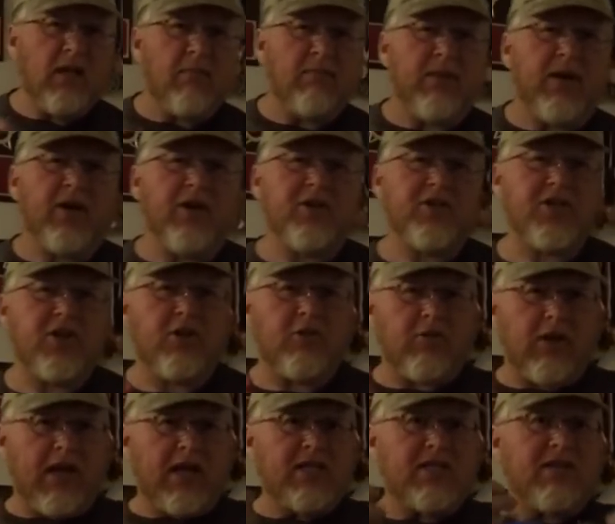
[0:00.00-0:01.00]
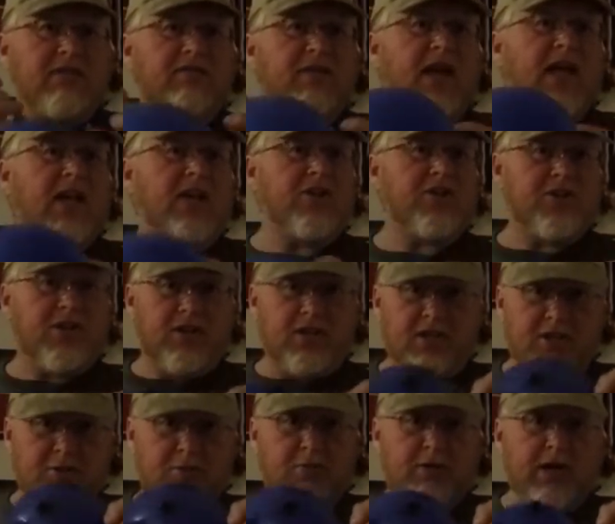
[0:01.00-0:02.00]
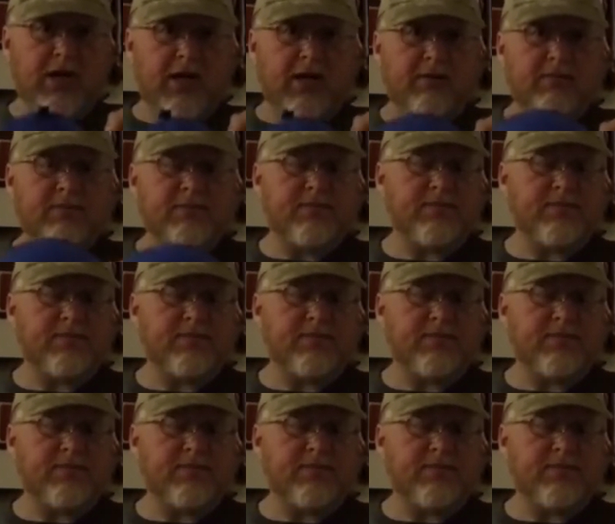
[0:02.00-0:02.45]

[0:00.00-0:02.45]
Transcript: But here's the greatest advantage to this rig.